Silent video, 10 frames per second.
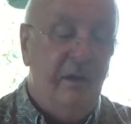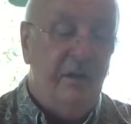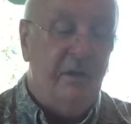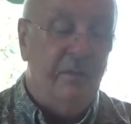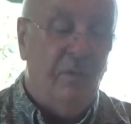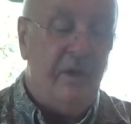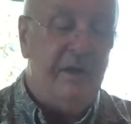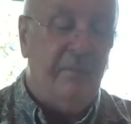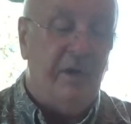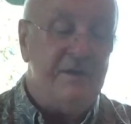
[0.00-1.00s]
Good morning
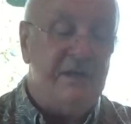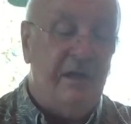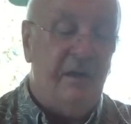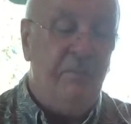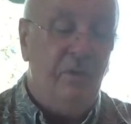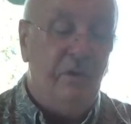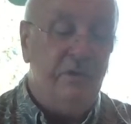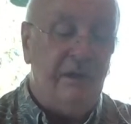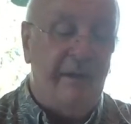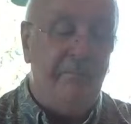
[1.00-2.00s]
to Marcella Poole
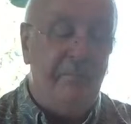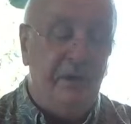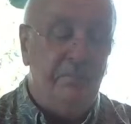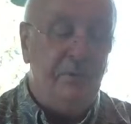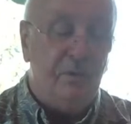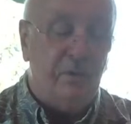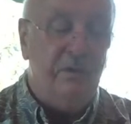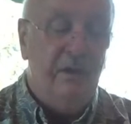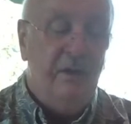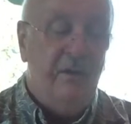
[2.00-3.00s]
and Bill Poole
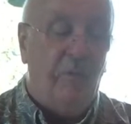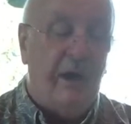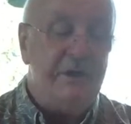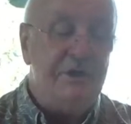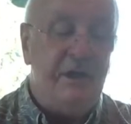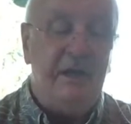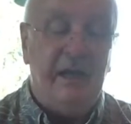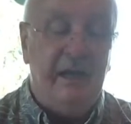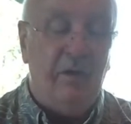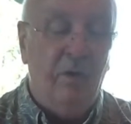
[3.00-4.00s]
watching
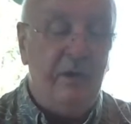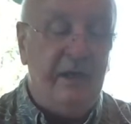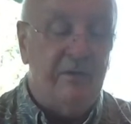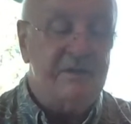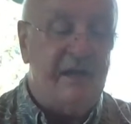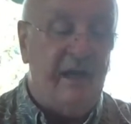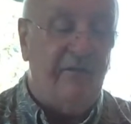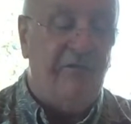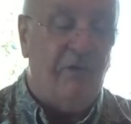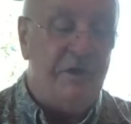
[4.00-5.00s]
in Oak Hills,
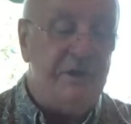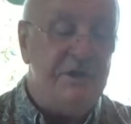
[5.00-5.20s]
California.